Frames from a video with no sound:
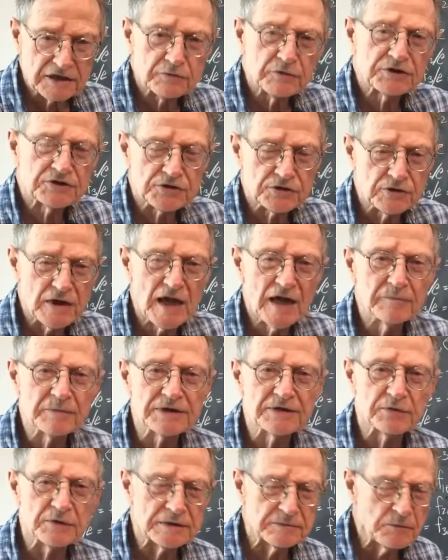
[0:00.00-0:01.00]
switch around
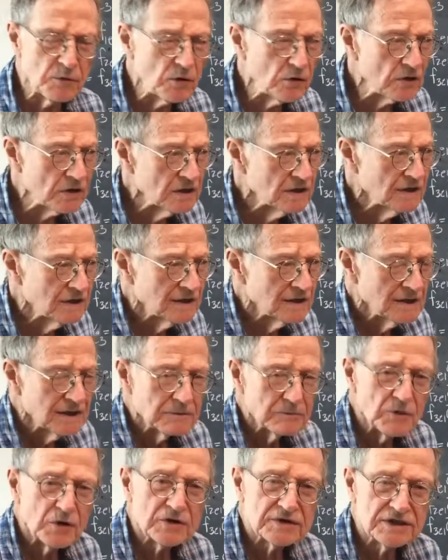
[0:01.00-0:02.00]
between more
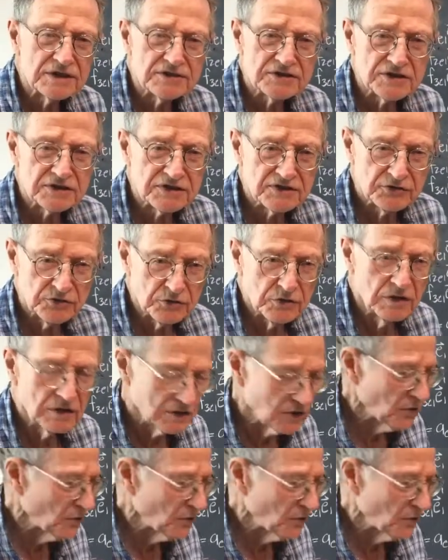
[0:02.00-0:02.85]
than just two